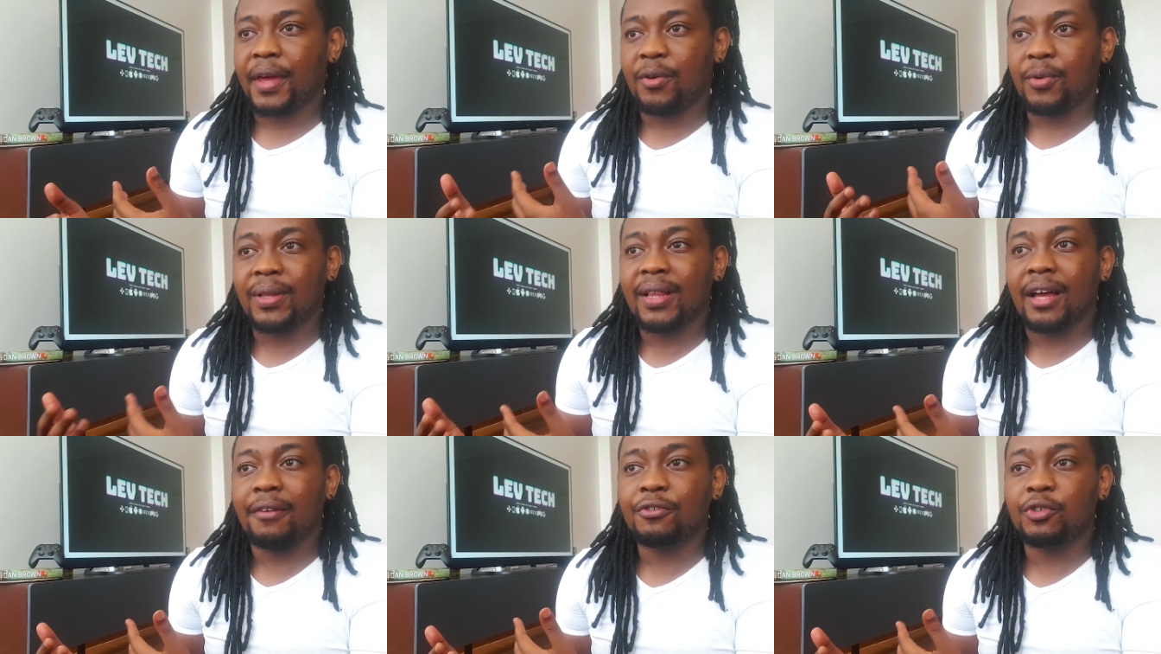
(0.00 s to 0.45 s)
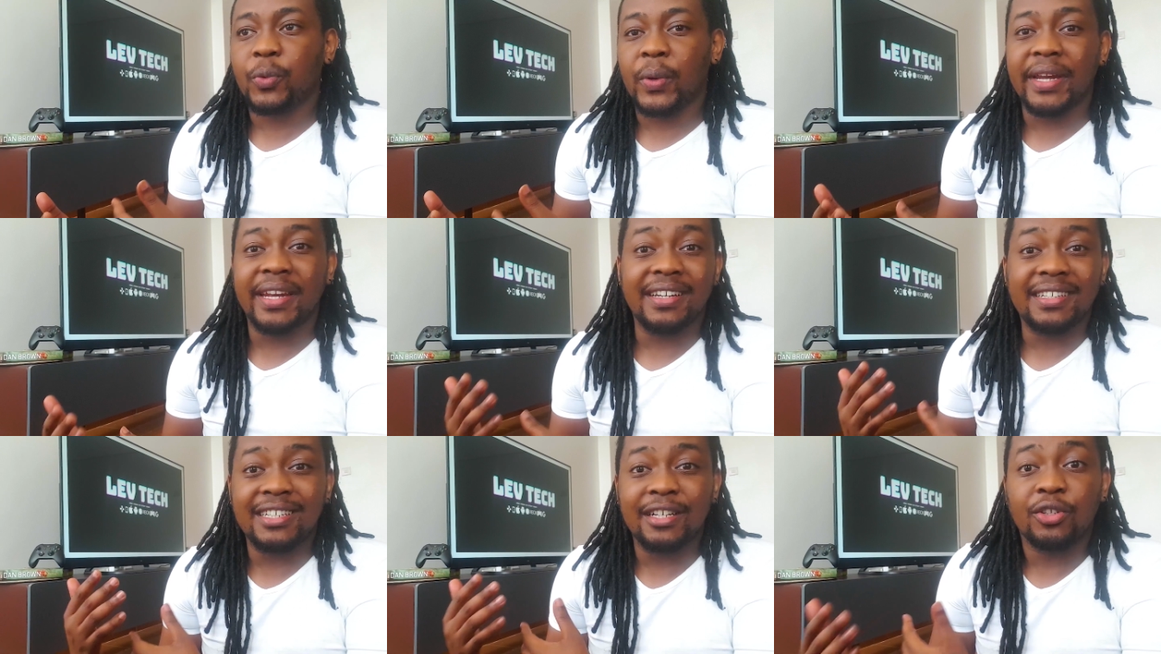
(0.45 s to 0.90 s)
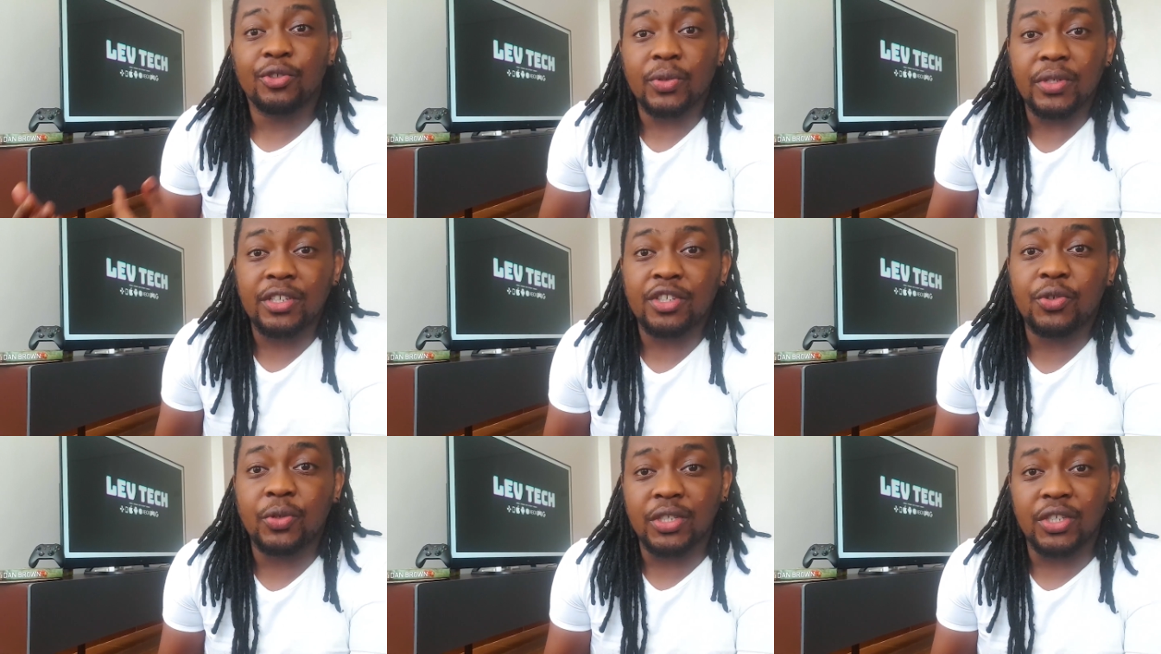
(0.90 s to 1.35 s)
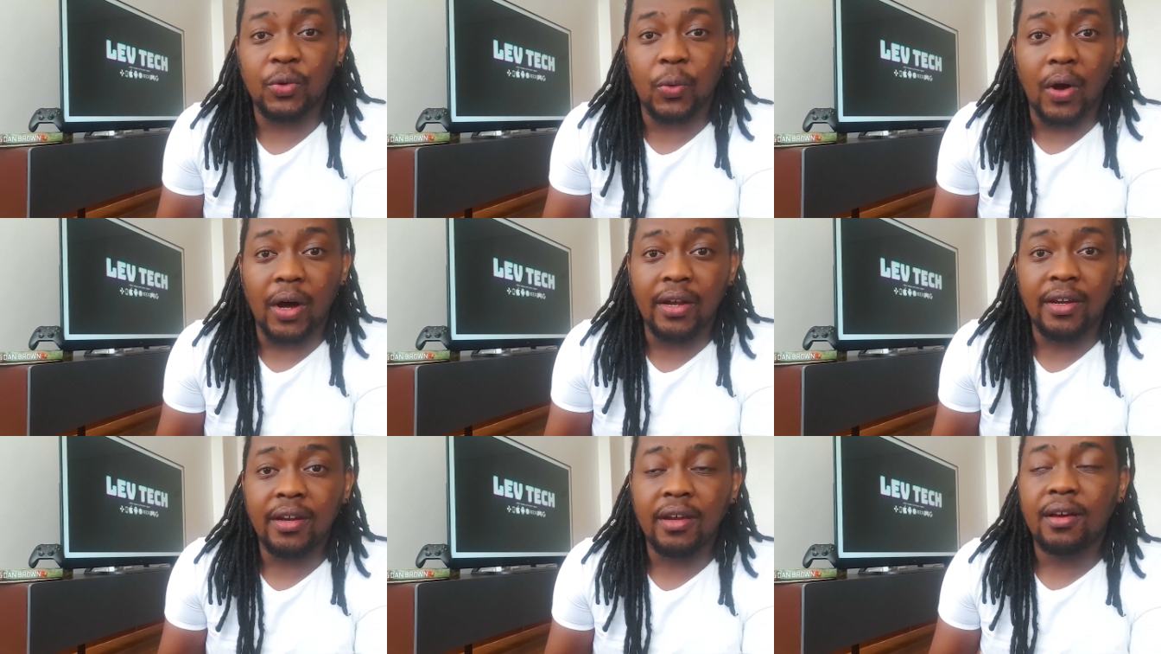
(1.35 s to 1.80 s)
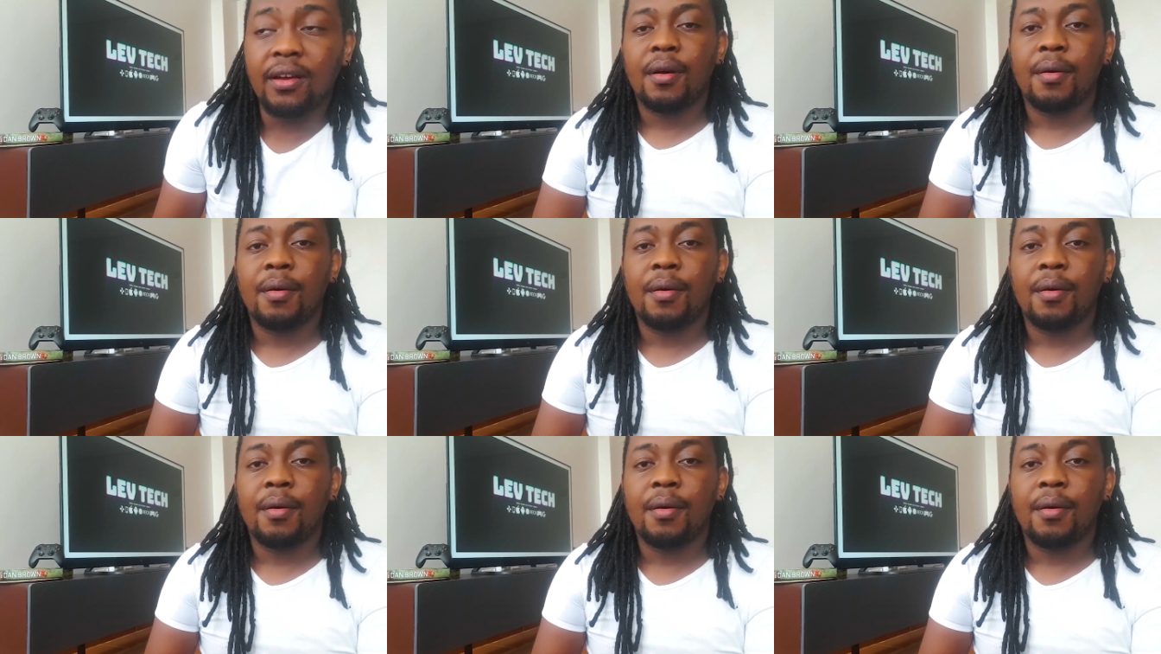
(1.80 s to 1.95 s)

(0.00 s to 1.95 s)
and we'll have to wait until 2021.